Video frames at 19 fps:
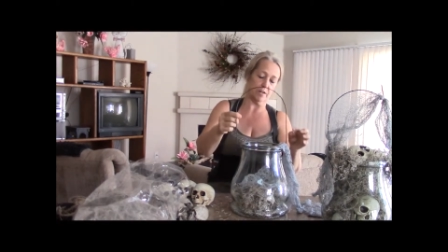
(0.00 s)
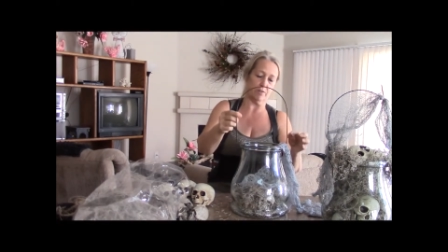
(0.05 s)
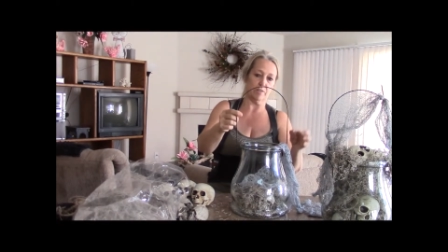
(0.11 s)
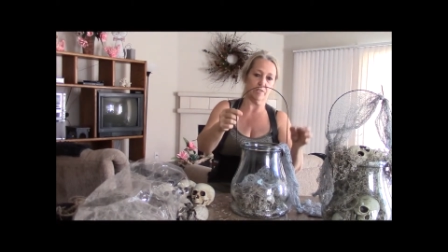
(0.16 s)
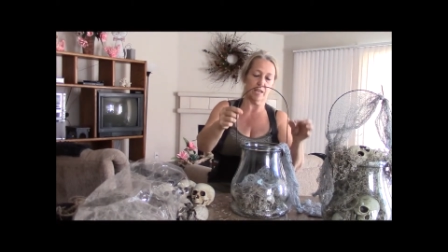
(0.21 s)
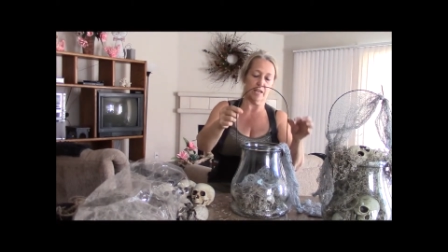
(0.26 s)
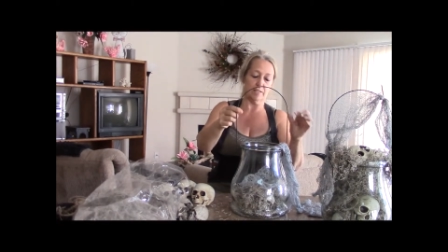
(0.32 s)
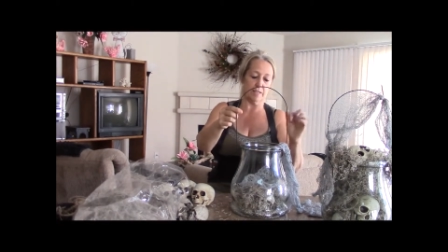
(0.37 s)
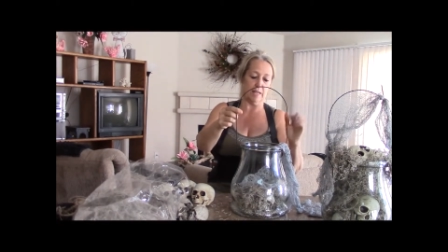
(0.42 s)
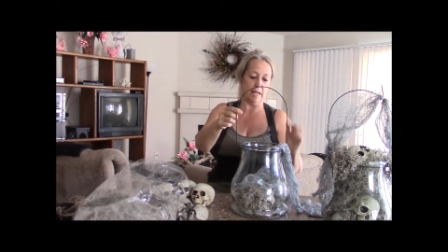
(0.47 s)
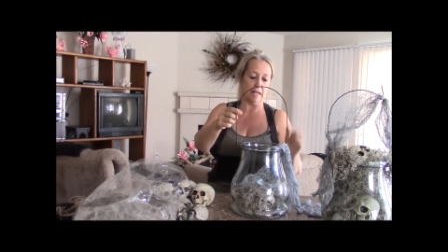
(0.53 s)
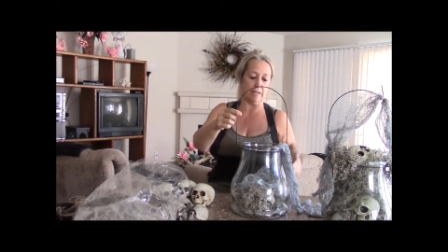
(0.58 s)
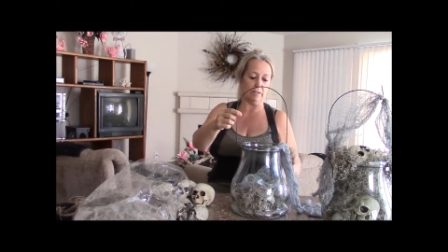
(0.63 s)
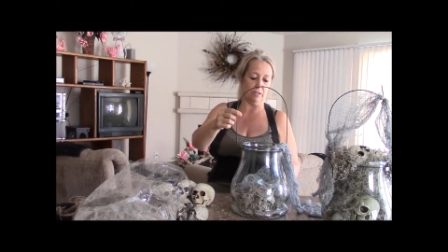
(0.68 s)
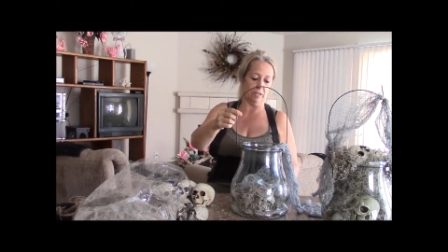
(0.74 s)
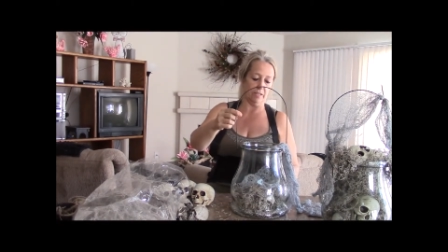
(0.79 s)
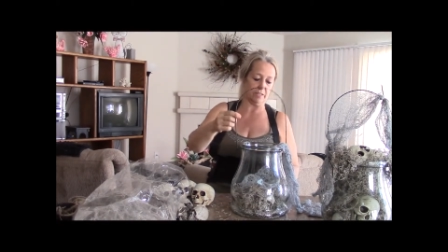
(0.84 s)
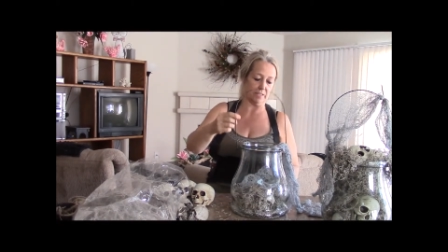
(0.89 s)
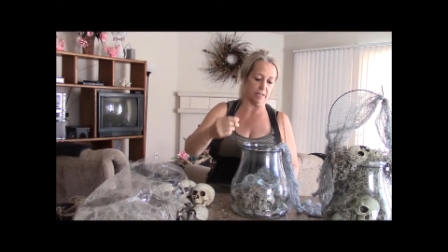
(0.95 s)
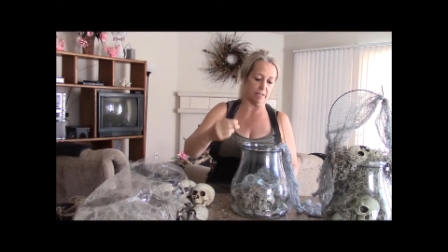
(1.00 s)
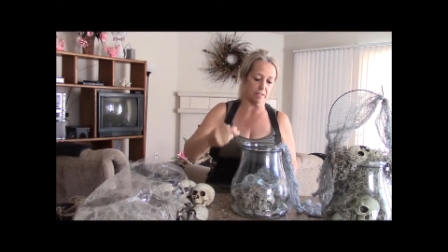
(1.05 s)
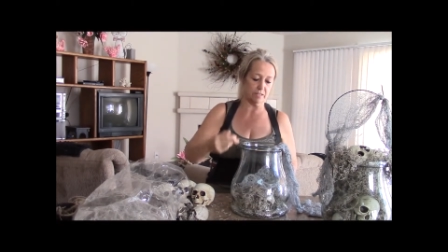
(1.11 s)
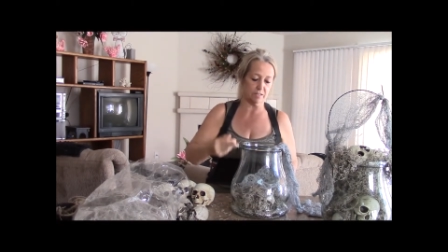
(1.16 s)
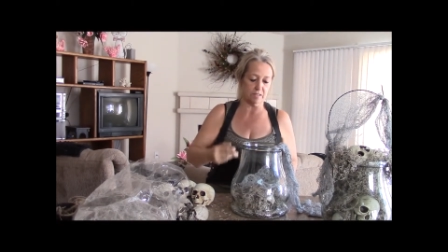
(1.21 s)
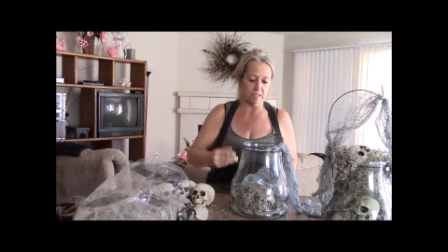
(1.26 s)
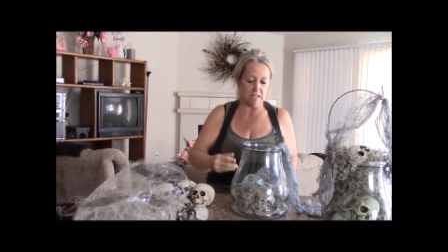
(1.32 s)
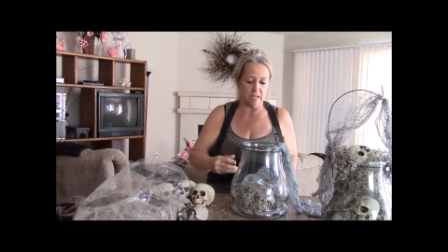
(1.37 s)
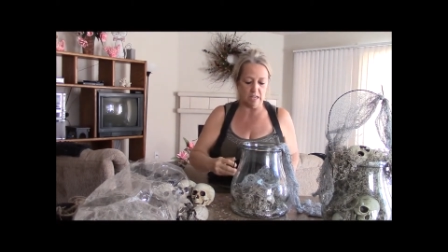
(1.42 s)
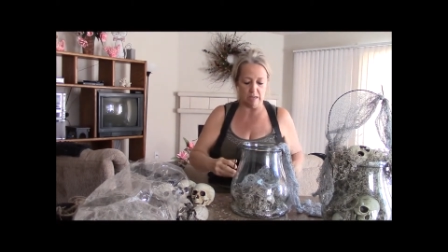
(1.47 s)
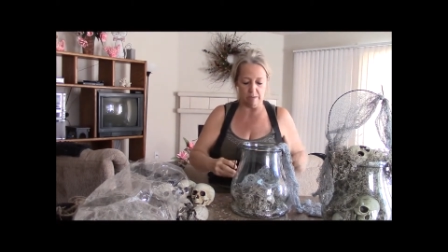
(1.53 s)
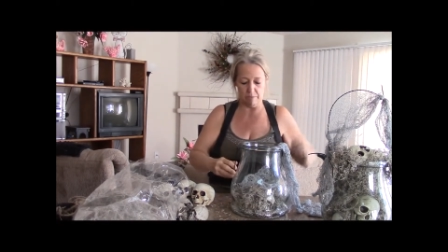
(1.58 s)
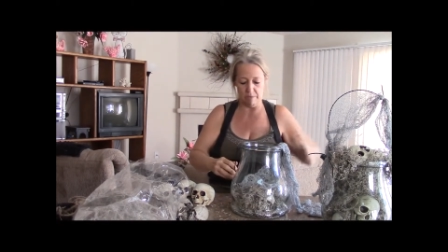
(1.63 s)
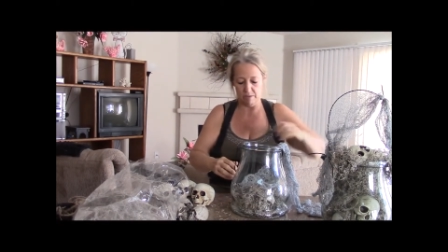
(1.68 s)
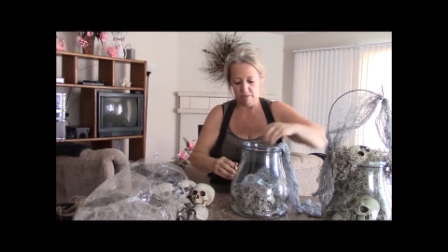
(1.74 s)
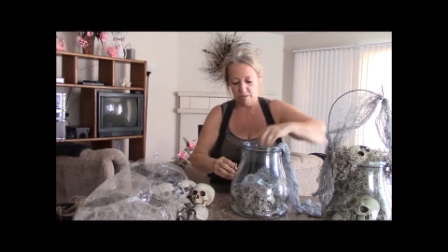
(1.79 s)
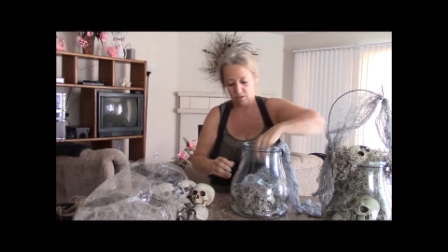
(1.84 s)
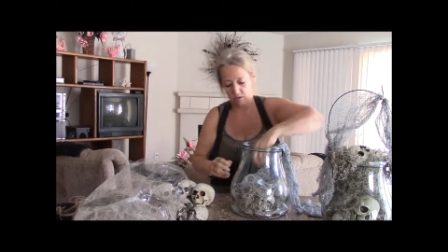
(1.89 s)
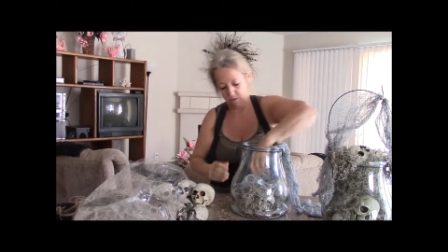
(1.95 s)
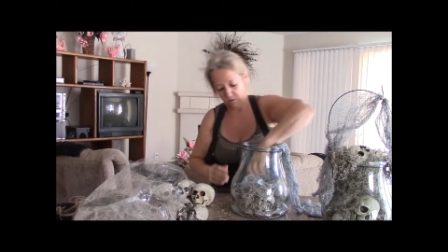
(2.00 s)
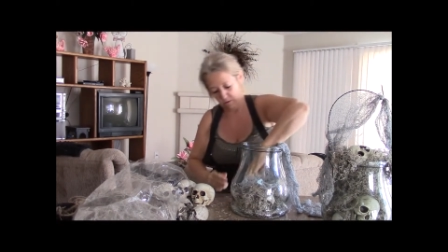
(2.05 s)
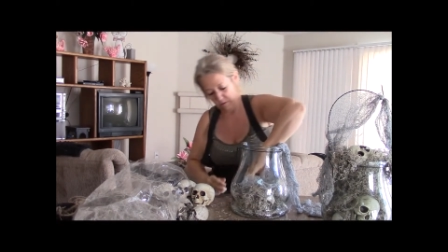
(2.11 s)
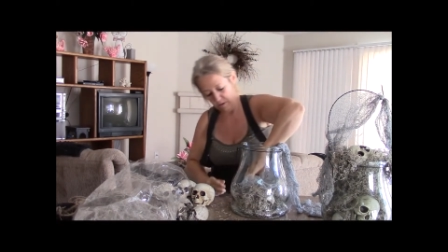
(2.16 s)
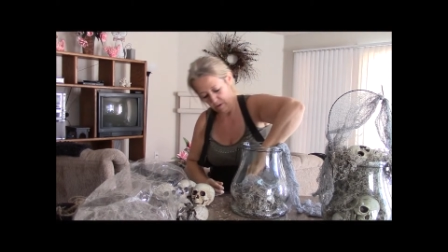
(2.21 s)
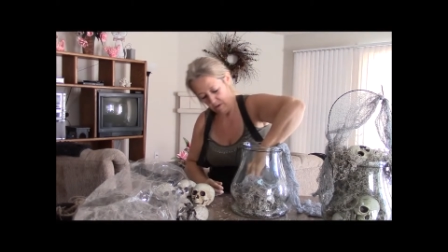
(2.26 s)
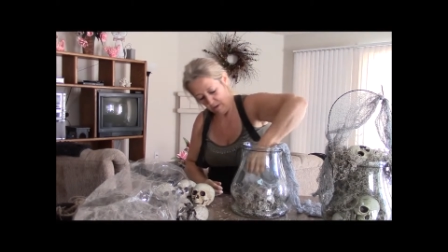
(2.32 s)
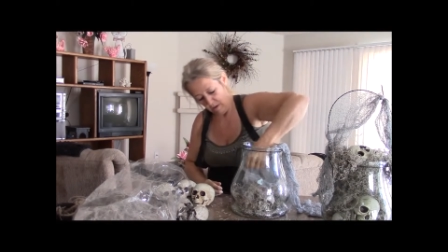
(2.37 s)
it has a handle and it's got a seam, so